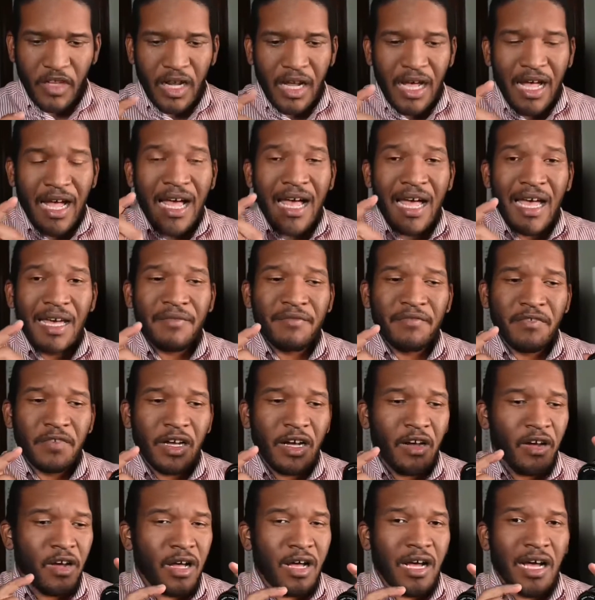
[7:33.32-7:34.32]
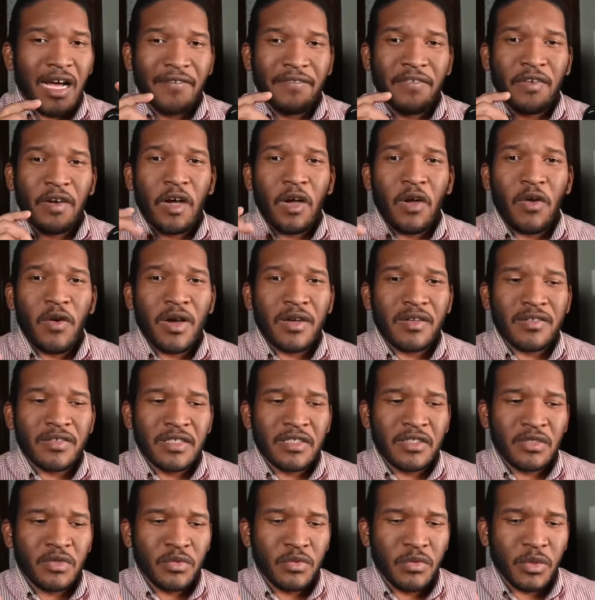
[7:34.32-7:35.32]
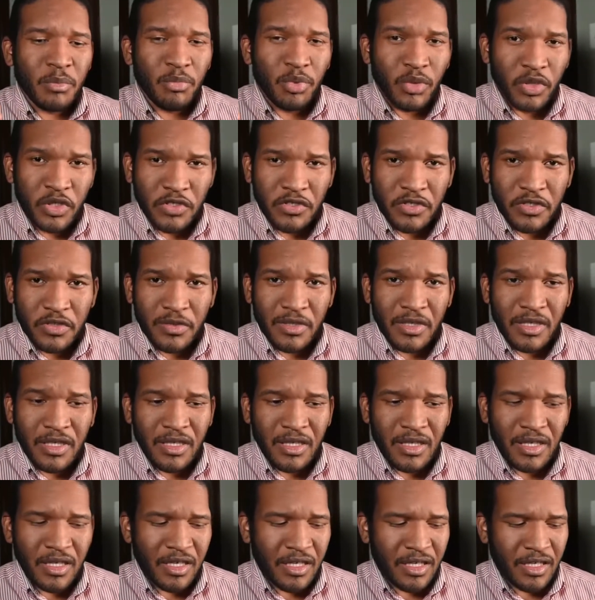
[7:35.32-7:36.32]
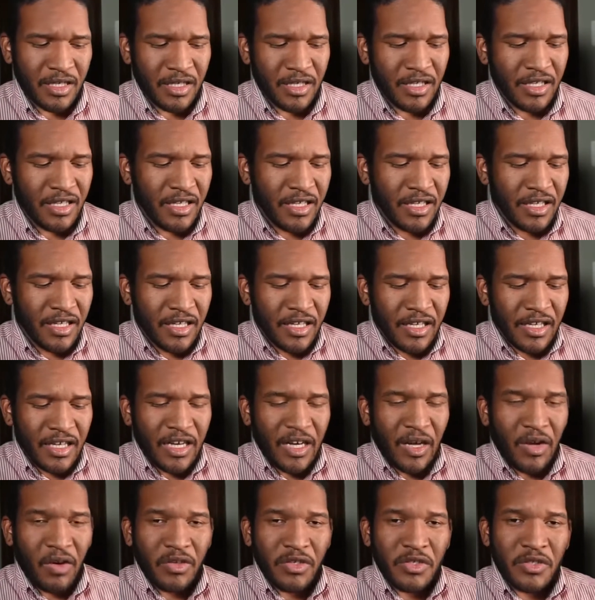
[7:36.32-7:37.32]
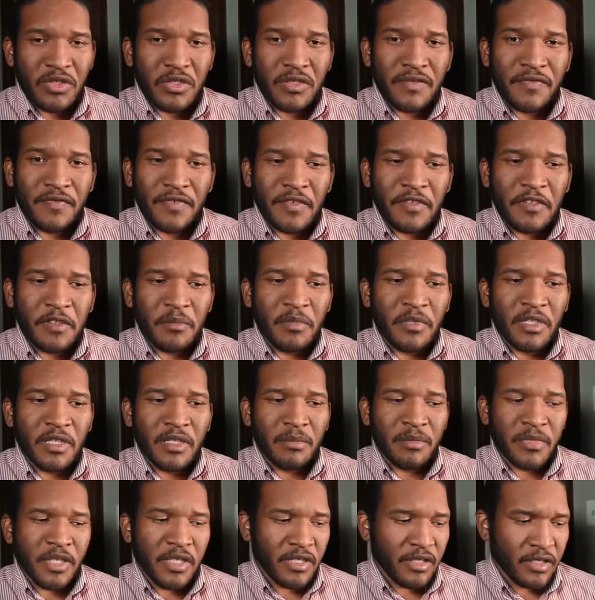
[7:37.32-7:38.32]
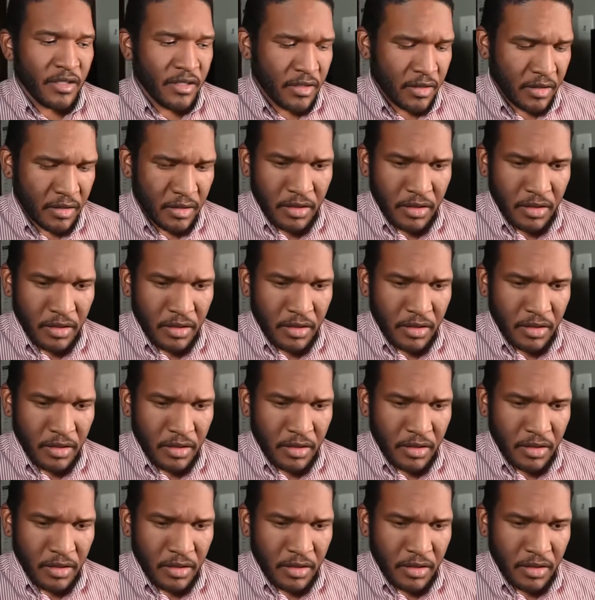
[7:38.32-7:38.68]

if I go out and do portraits with a client, and I only use the 50mm,